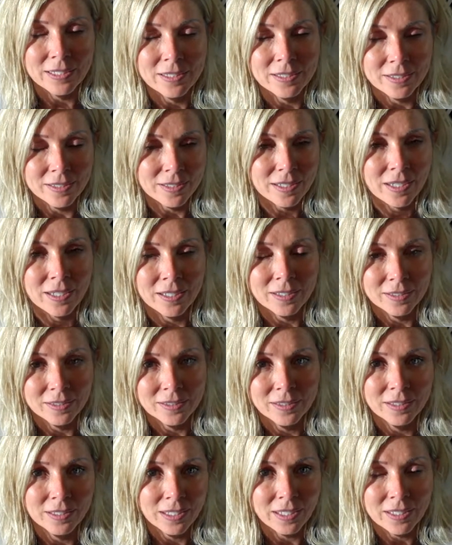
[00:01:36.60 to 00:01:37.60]
And
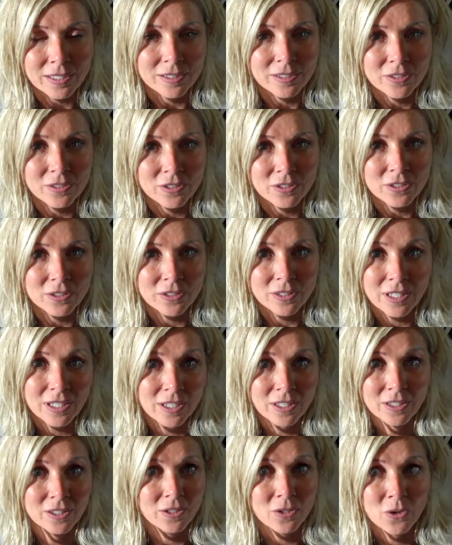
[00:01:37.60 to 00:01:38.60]
yes, just
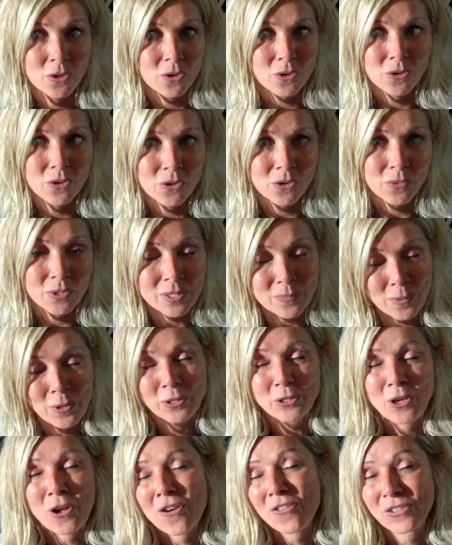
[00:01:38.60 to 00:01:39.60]
seeing her
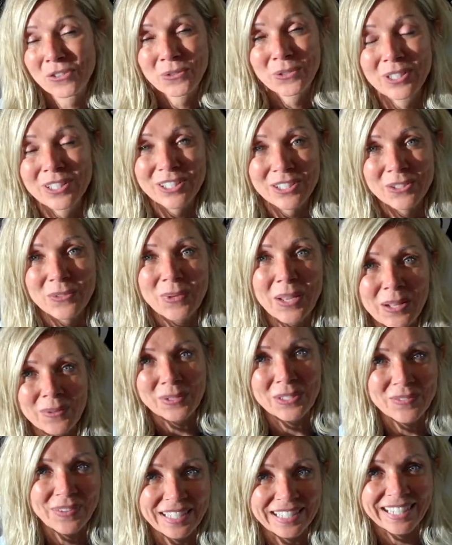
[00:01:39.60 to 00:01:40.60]
response afterwards as well
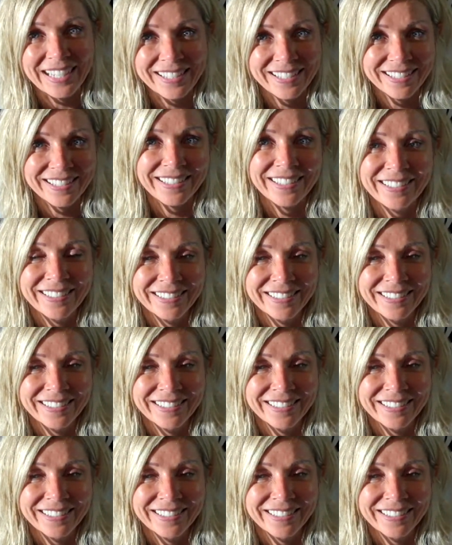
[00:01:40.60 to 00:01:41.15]
was fantastic.